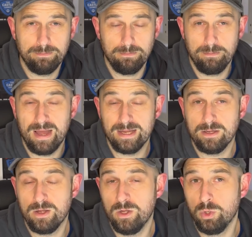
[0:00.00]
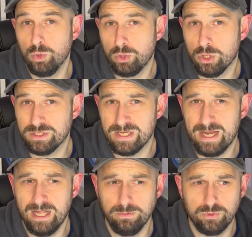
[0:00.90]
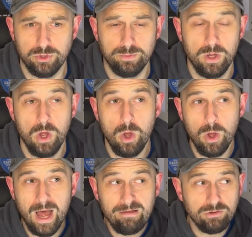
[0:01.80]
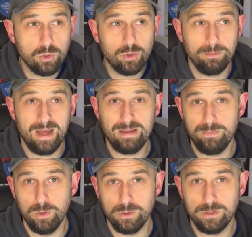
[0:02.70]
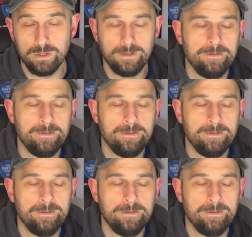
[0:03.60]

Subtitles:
low content help group, or have a look at my book,